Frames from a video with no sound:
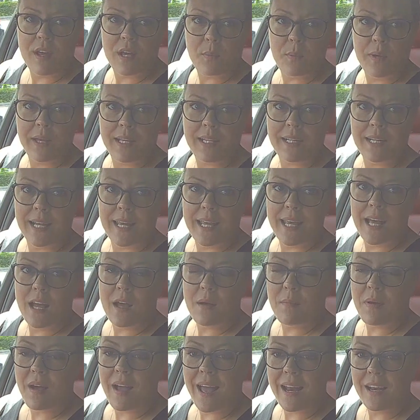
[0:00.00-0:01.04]

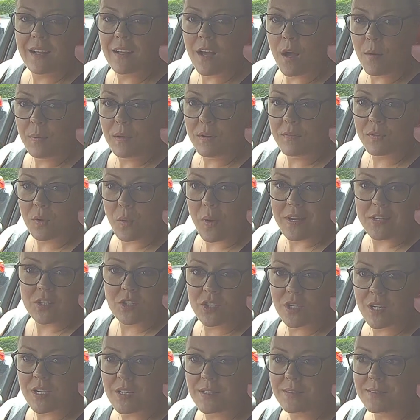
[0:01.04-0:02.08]
quickly. I had a couple of
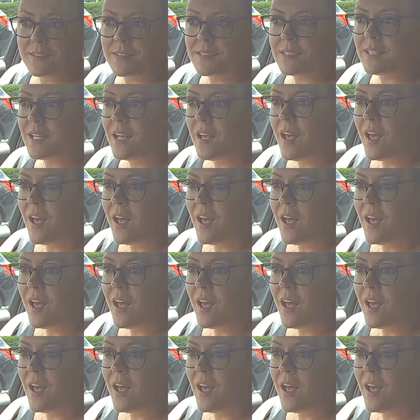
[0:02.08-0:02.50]
questions.